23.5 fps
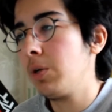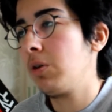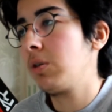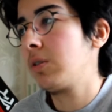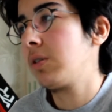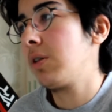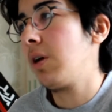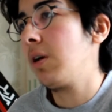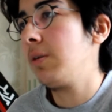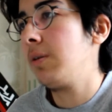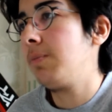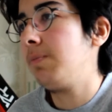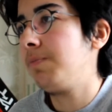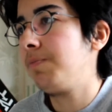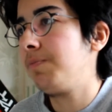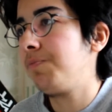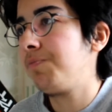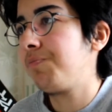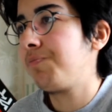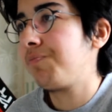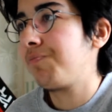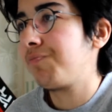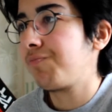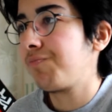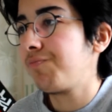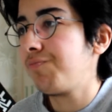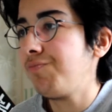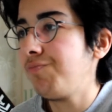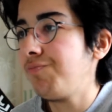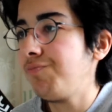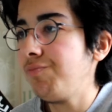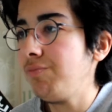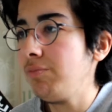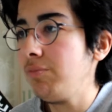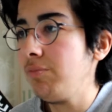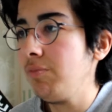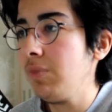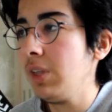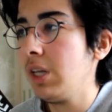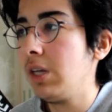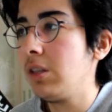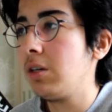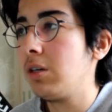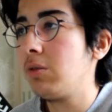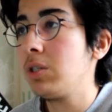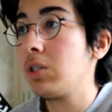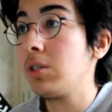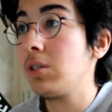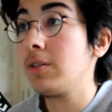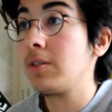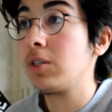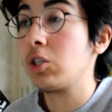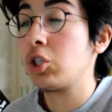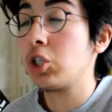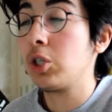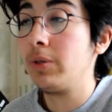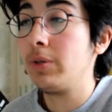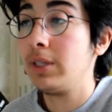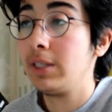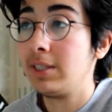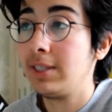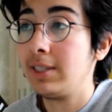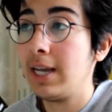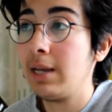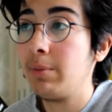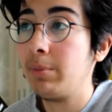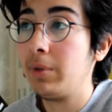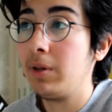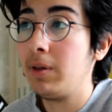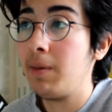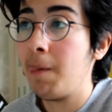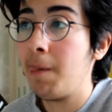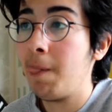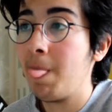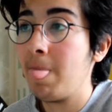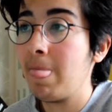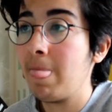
dioxide. The results are shown in the table.